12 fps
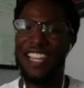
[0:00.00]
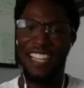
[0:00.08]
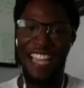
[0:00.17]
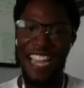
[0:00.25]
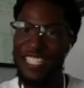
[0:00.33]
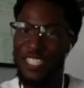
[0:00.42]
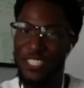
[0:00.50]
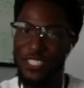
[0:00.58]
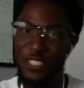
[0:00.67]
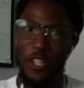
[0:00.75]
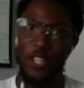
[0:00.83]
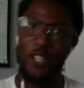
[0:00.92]
I just
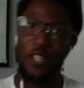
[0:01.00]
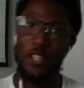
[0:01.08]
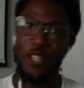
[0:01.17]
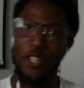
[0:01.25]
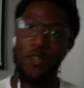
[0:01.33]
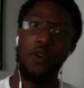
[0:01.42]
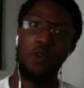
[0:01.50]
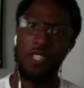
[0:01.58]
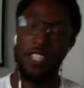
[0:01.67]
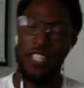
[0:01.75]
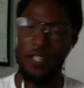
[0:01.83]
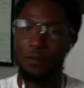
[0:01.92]
started going
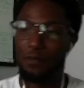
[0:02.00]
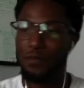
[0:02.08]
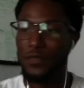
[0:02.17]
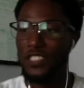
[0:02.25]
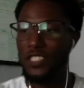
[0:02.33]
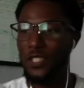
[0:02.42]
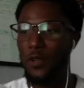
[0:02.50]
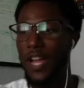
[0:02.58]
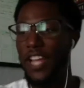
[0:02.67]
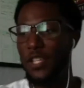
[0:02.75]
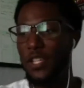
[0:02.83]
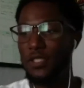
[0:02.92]
with it. So I
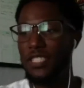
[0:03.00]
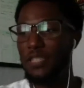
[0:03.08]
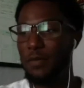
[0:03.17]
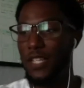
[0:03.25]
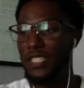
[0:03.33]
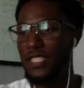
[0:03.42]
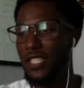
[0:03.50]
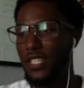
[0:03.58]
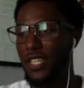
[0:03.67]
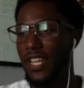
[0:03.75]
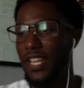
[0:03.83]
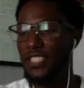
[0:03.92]
used his
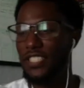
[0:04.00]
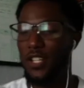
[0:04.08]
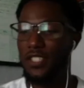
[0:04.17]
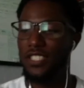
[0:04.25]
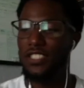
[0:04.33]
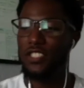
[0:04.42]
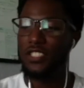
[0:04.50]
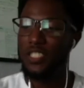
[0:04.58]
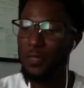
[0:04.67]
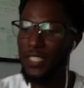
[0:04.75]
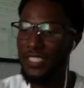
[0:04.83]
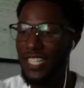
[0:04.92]
messaging and I started to
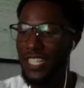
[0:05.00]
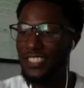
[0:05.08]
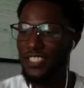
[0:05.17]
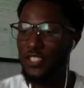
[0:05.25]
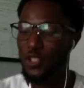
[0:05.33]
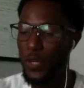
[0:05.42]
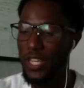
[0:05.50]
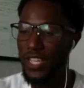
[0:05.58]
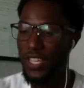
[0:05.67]
split test and tweak it